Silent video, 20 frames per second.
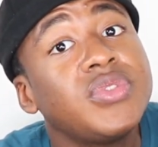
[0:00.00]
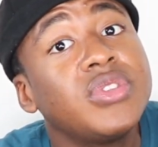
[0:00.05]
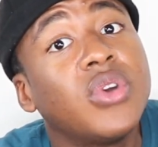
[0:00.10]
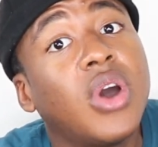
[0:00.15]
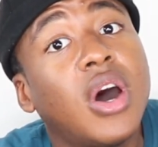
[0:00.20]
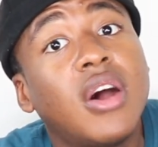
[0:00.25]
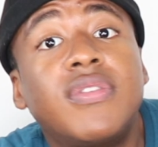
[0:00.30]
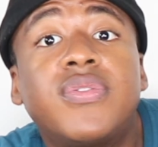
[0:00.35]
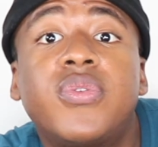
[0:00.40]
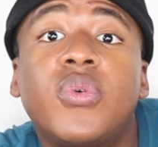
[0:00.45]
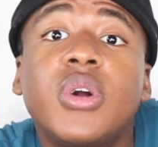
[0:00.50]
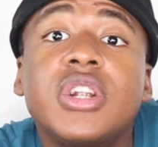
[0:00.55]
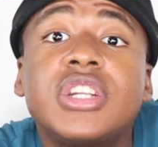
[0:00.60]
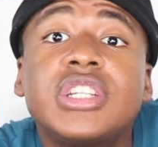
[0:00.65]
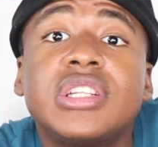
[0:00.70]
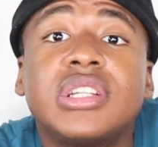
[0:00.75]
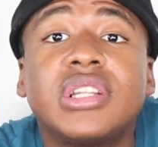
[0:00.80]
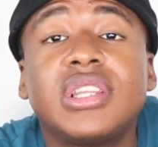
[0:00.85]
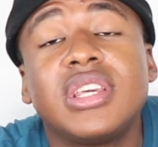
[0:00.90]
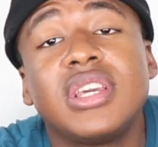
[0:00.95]

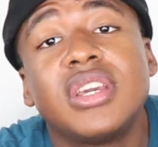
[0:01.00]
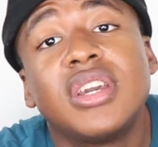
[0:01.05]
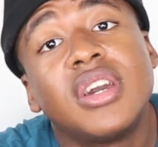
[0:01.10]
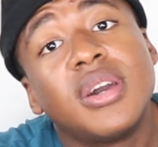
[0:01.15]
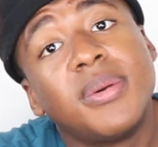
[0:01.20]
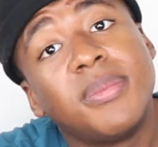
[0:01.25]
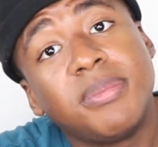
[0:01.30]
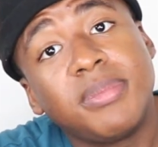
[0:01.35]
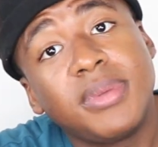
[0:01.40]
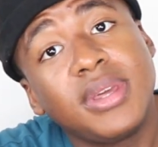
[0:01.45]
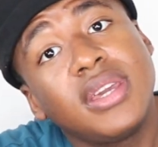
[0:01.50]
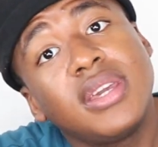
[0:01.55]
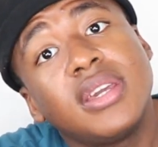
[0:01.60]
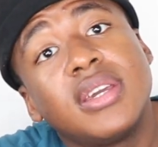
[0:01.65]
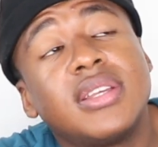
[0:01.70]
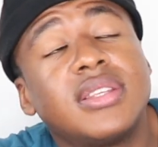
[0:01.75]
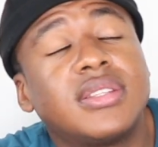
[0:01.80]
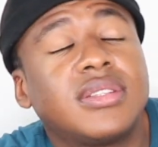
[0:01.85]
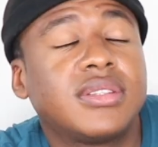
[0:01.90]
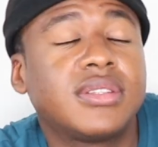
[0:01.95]
unfortunately, meat
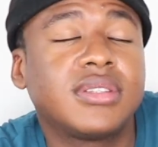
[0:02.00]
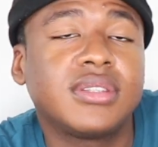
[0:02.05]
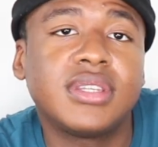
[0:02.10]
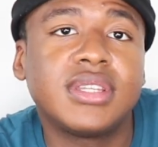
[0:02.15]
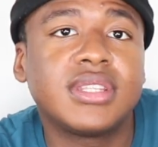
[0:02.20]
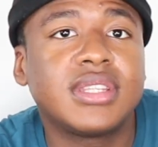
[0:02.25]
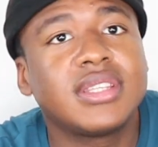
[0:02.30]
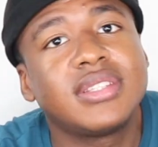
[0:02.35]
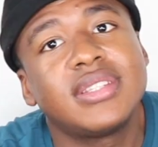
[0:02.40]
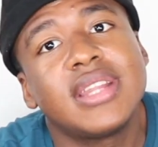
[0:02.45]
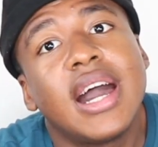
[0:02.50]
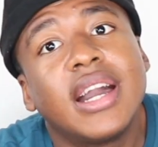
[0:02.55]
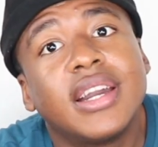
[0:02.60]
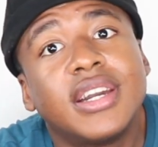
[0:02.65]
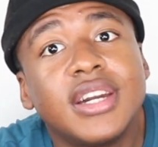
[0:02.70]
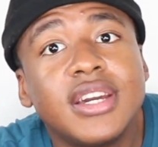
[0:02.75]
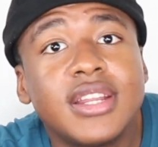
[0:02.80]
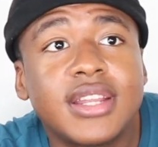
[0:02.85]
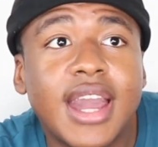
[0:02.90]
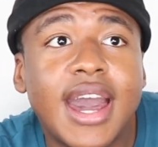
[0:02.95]
is it's not
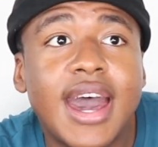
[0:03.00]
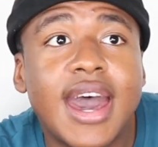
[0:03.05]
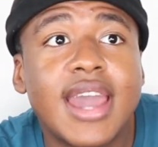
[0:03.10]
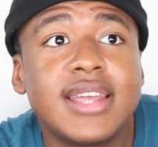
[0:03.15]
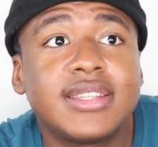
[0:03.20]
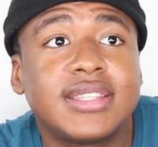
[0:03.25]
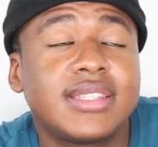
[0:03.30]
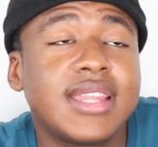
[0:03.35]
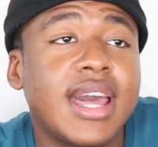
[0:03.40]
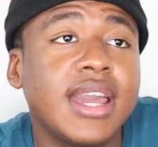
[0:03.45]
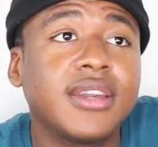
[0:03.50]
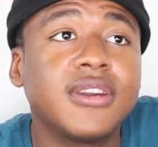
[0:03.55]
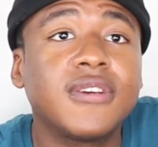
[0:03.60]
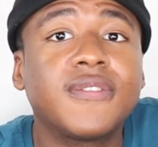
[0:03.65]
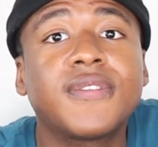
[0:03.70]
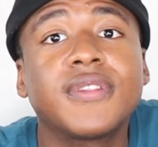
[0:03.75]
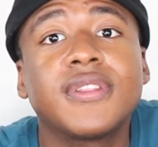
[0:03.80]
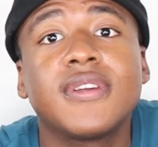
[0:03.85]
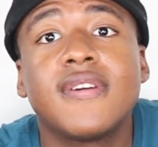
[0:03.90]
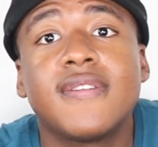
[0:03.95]
good, guys. It's not good
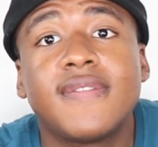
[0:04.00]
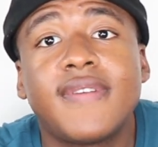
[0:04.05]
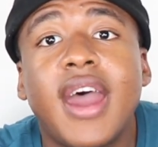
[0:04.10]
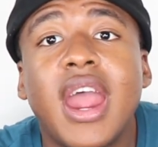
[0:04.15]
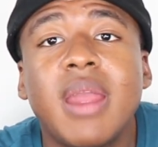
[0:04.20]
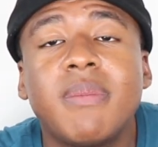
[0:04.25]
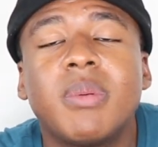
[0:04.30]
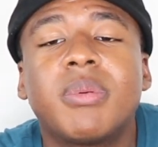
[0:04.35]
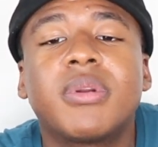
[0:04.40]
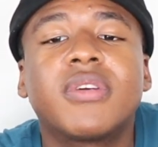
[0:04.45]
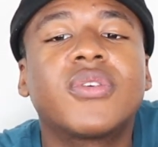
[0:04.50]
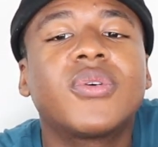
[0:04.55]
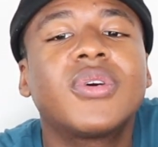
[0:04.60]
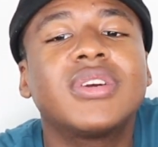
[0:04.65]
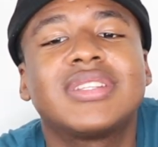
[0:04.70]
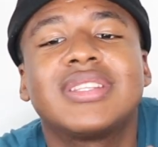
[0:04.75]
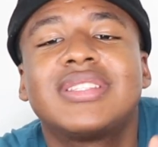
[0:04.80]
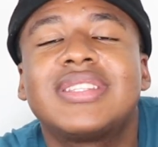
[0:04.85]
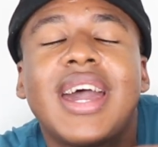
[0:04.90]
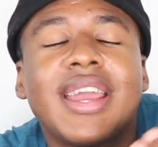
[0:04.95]
for the environment. But of
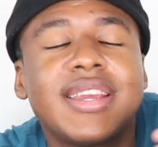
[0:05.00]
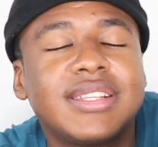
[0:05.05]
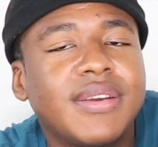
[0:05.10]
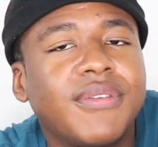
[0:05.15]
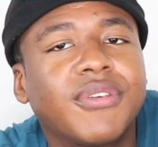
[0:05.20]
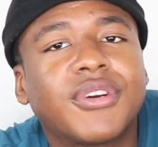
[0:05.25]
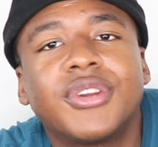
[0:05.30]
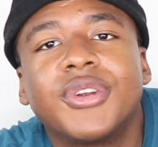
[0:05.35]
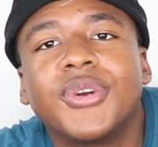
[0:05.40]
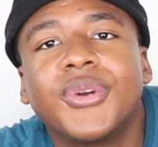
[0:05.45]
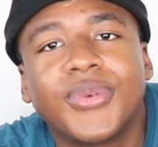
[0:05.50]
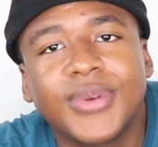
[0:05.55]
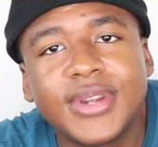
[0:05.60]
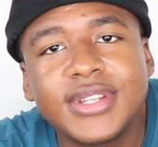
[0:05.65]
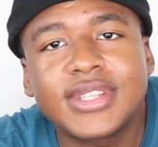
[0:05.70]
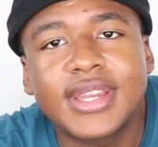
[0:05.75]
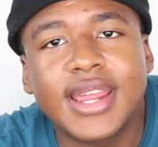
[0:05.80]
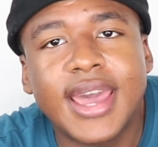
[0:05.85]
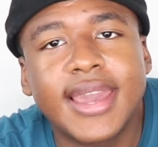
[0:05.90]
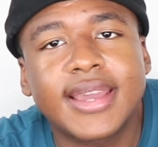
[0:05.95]
course, society's never going to agree
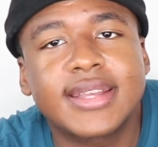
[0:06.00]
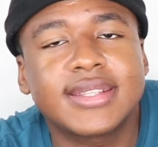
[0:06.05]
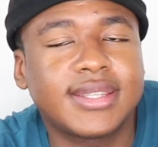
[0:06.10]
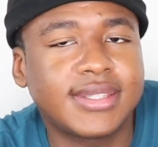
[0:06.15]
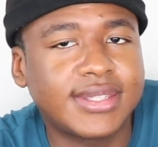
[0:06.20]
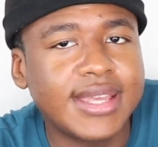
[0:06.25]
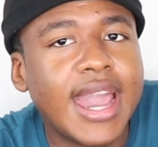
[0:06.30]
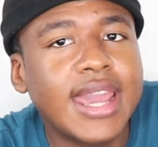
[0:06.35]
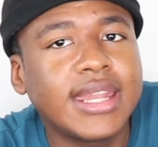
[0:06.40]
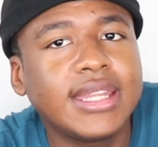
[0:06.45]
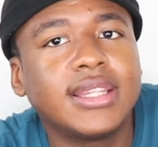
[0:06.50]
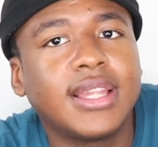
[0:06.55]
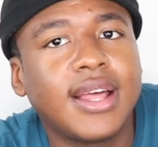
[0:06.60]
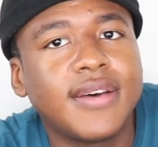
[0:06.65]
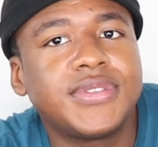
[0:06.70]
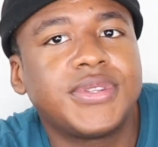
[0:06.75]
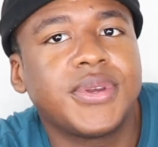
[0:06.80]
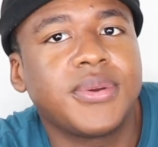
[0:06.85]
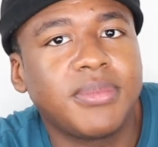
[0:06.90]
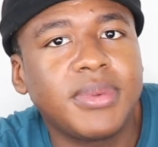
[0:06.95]
to that because society
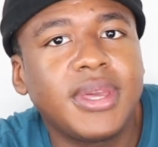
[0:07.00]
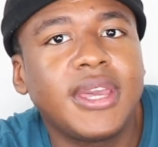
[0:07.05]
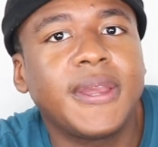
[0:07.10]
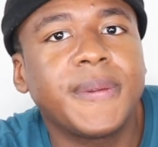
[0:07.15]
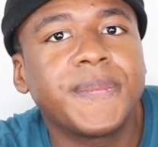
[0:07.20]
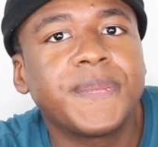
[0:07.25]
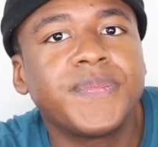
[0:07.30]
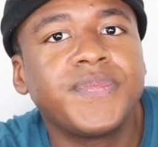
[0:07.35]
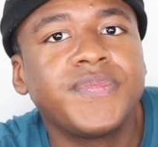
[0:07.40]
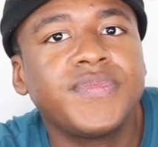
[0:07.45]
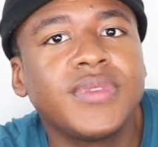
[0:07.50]
loves their meat.